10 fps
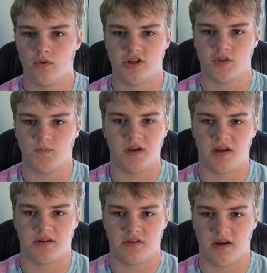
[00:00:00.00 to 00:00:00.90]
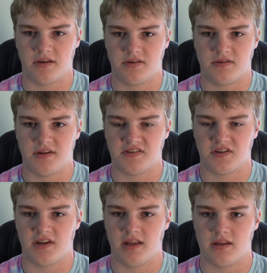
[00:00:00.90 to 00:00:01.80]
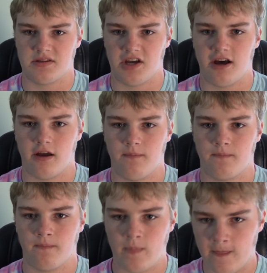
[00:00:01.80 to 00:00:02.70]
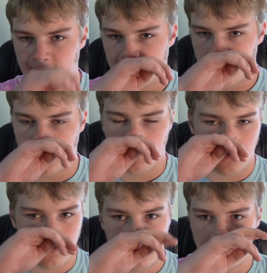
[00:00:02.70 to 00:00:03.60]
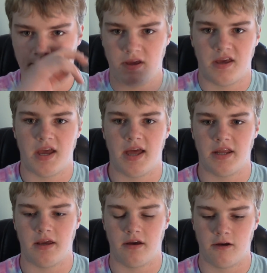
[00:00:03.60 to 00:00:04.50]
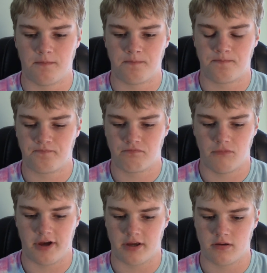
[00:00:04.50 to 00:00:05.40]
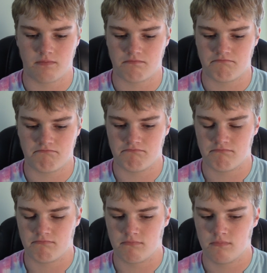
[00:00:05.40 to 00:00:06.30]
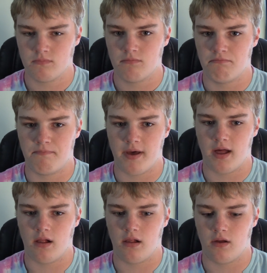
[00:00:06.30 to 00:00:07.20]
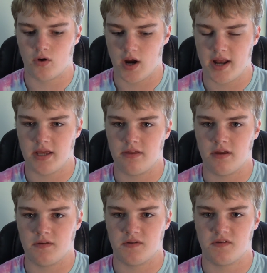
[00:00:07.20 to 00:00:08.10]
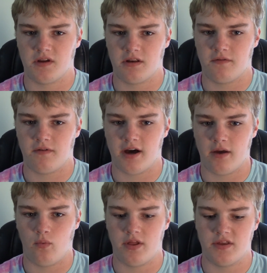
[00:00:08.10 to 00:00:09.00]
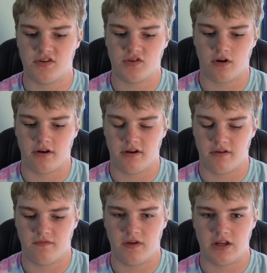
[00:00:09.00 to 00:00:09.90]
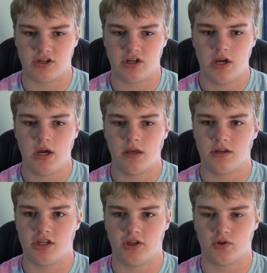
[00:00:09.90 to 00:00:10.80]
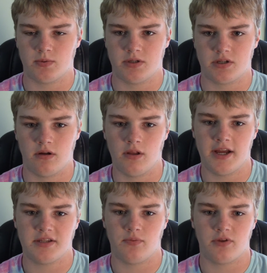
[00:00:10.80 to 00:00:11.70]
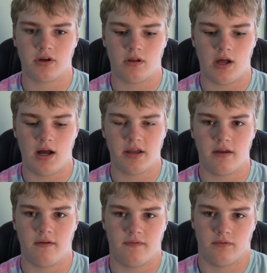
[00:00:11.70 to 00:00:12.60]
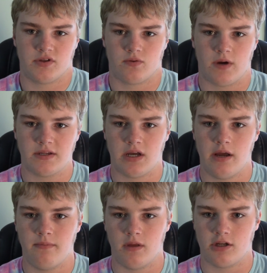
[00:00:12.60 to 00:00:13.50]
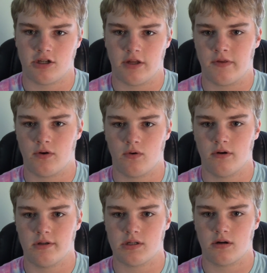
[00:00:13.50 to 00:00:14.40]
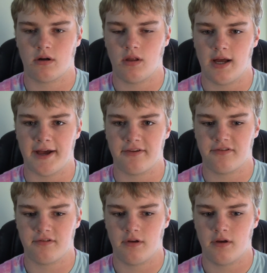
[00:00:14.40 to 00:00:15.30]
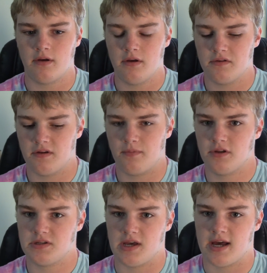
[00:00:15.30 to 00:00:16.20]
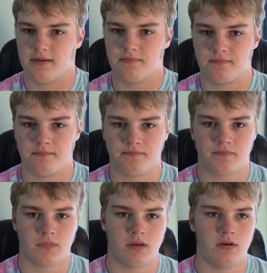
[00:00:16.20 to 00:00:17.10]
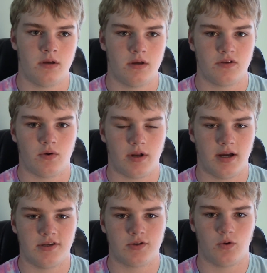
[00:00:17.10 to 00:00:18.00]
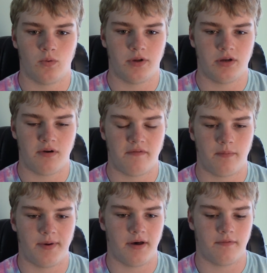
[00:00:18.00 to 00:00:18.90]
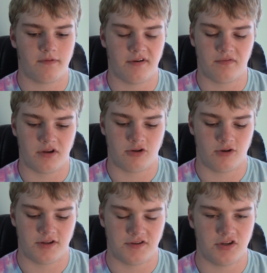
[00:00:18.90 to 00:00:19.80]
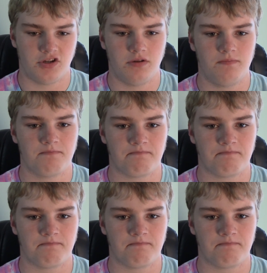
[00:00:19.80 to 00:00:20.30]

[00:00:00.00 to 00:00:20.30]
just be a designated time, and there wouldn't be any, like, bell or anything to signify when this started and finished. The teachers would just glance up at the clock. If it was the right time, they'd shut the door and start class. Simple as that. So at high school, we do have a bell for every transition,